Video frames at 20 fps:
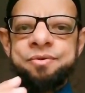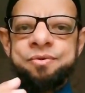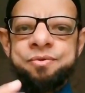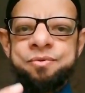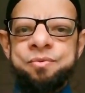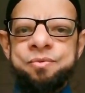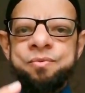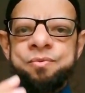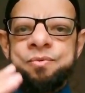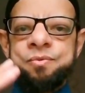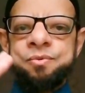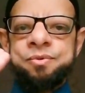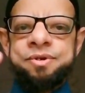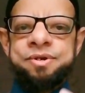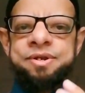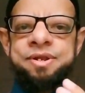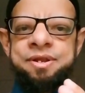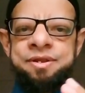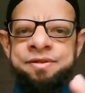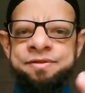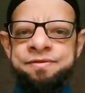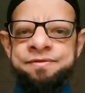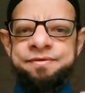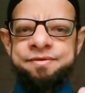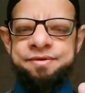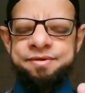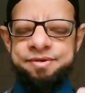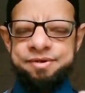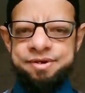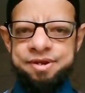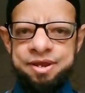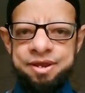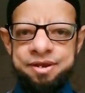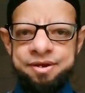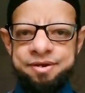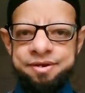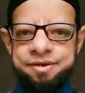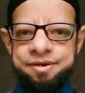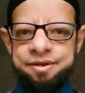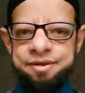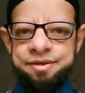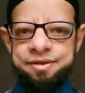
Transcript: two distinct